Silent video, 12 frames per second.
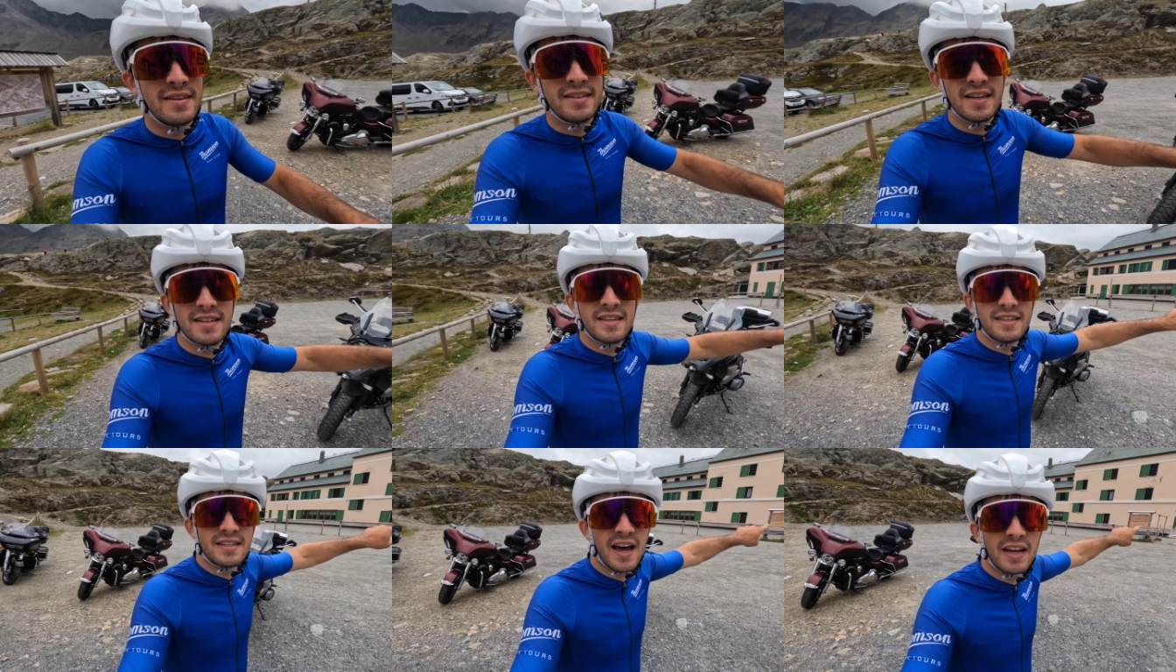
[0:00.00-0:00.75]
This is
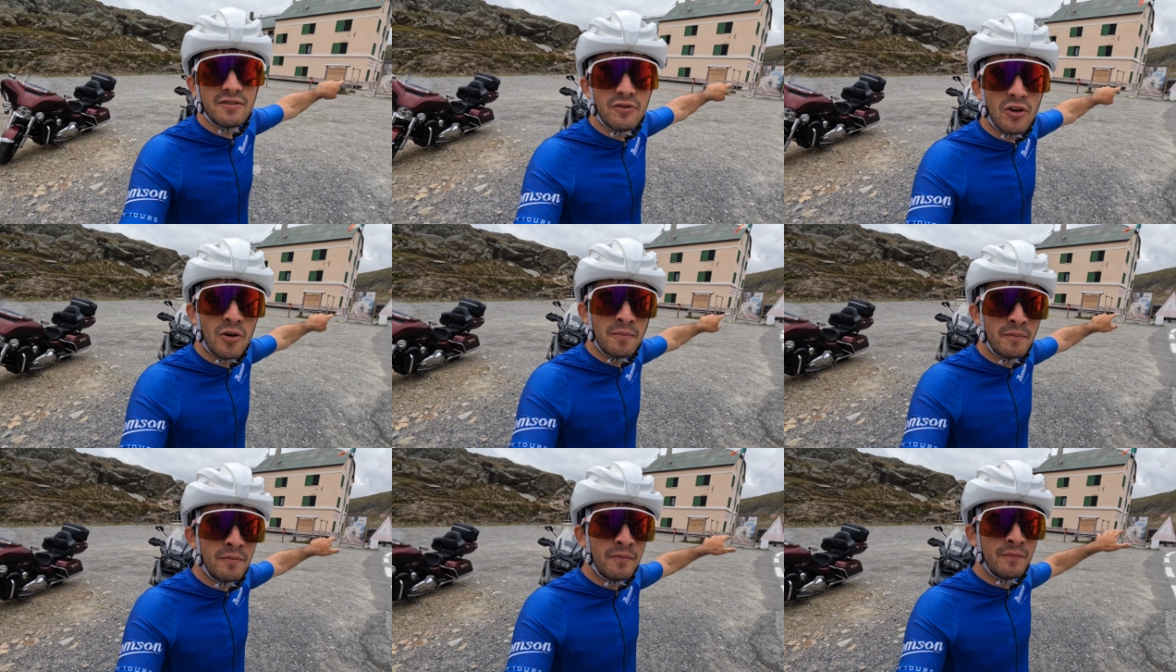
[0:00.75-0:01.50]
the side
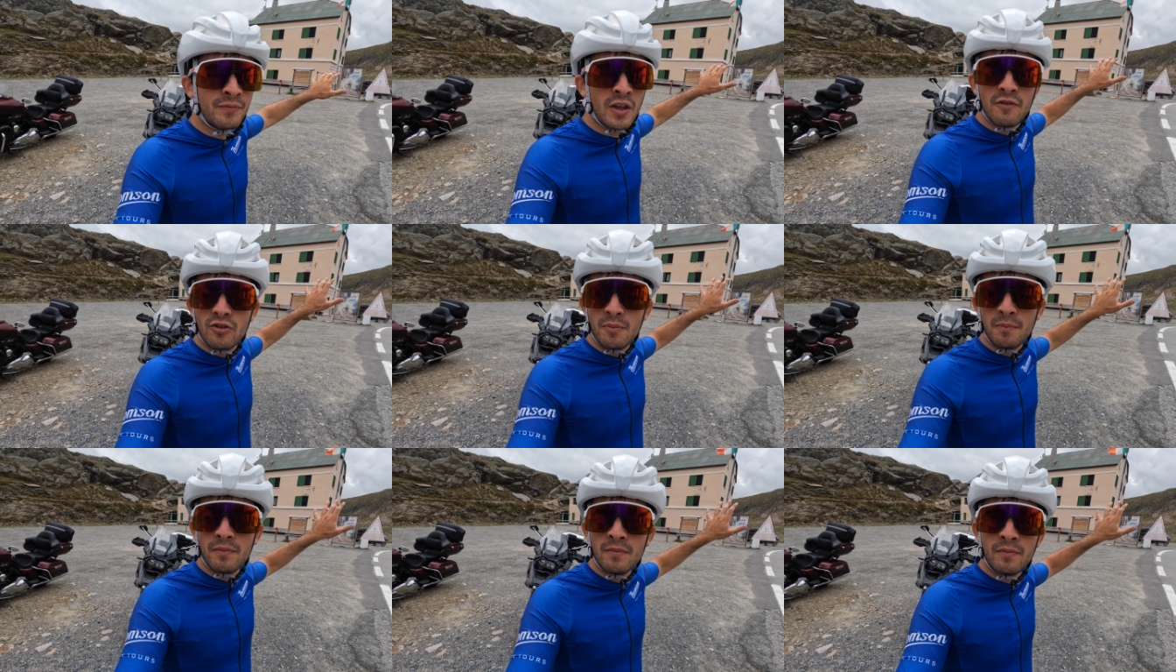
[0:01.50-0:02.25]
from
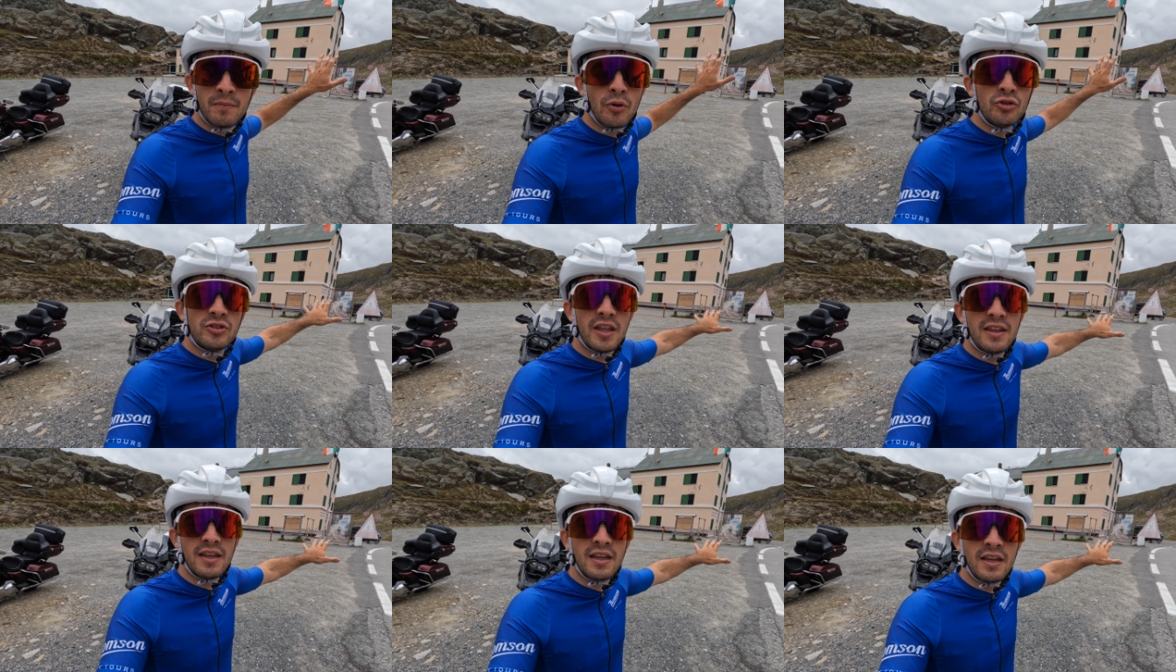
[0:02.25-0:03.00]
Ponte
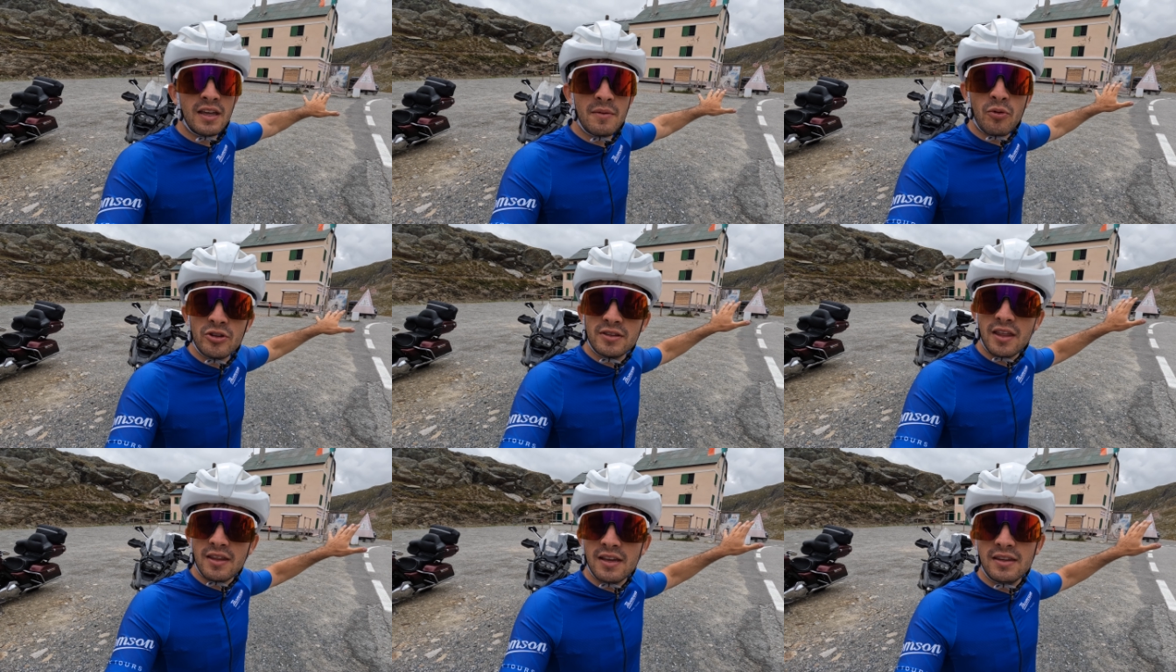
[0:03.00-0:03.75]
di
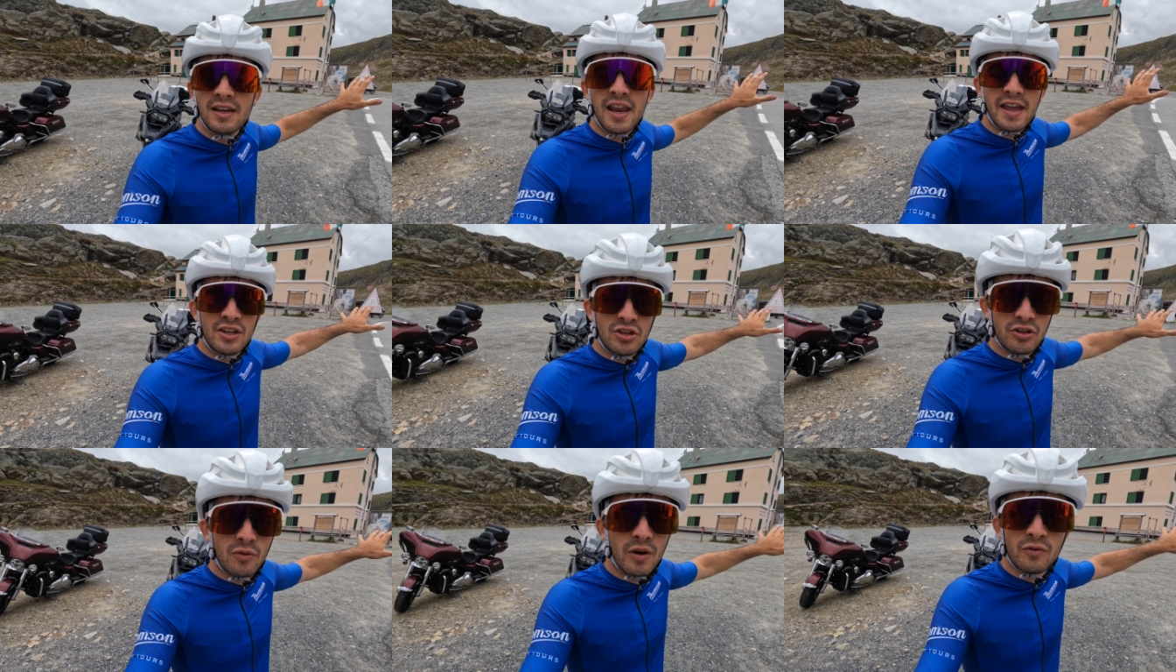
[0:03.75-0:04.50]

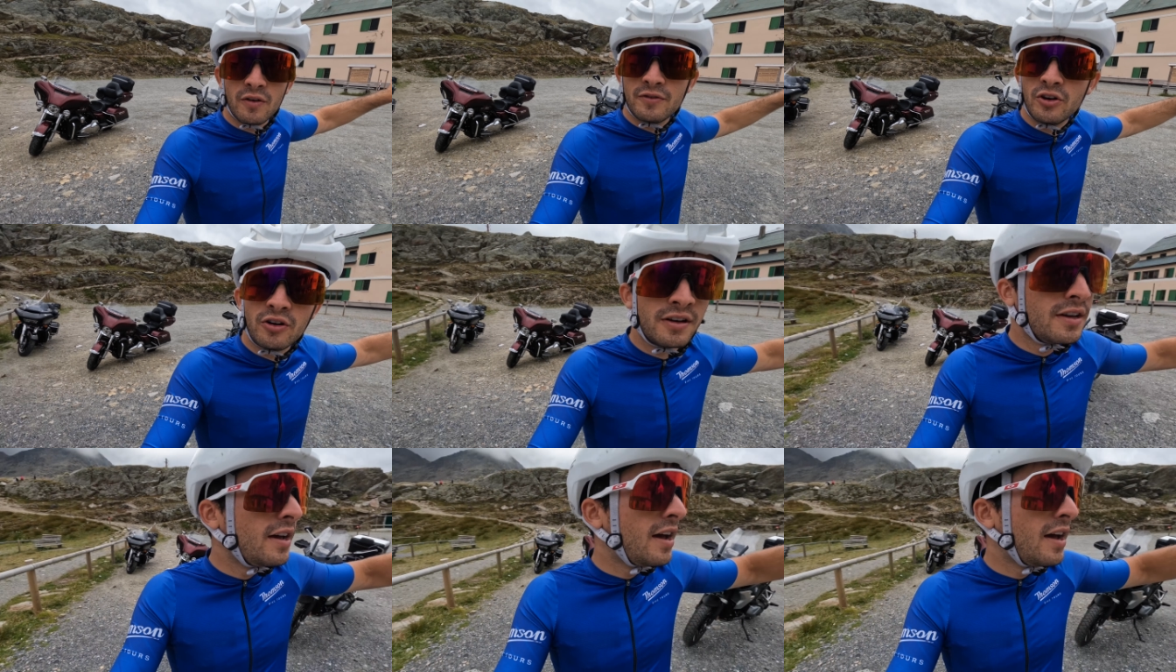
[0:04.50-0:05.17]
Legno, the one we've done,